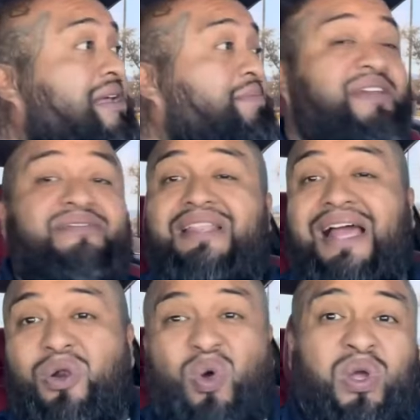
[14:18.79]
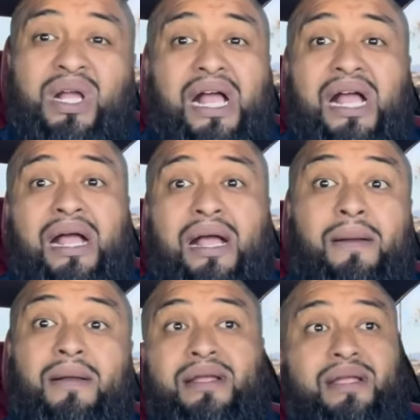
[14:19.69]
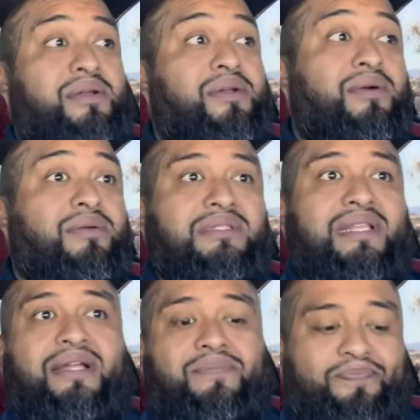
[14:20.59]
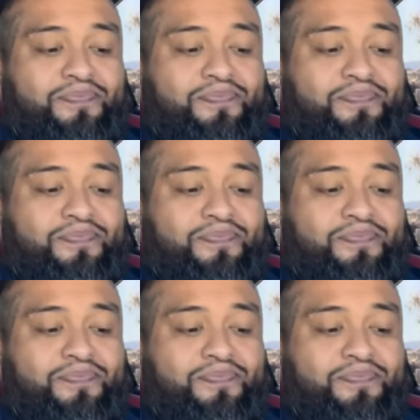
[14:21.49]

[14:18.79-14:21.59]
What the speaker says: Mi Vida Loca, and you know, it's like,